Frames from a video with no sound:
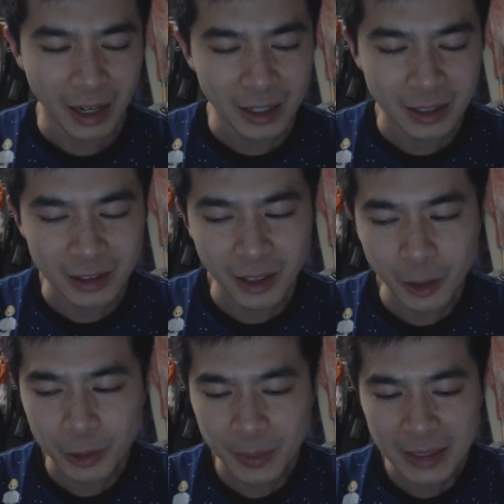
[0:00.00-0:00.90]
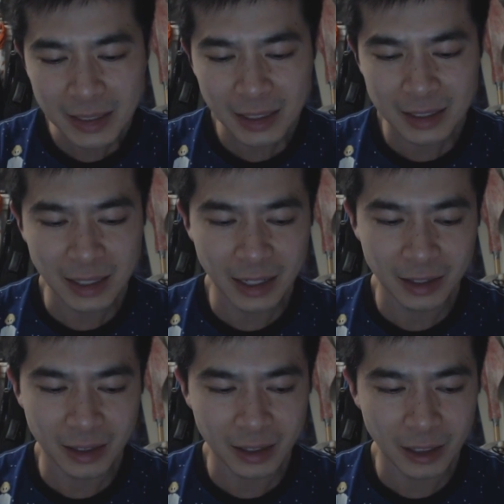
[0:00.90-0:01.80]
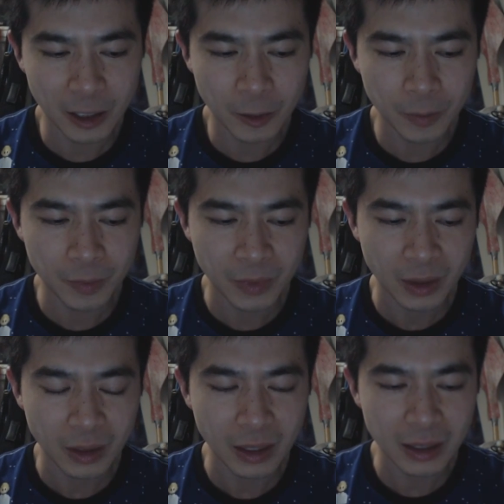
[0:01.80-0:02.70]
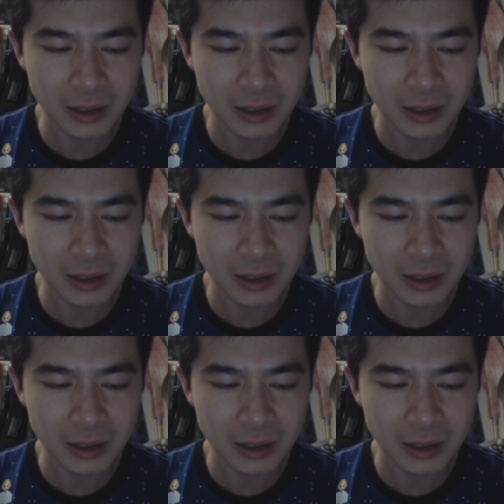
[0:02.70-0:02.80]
And so he was basically saying that he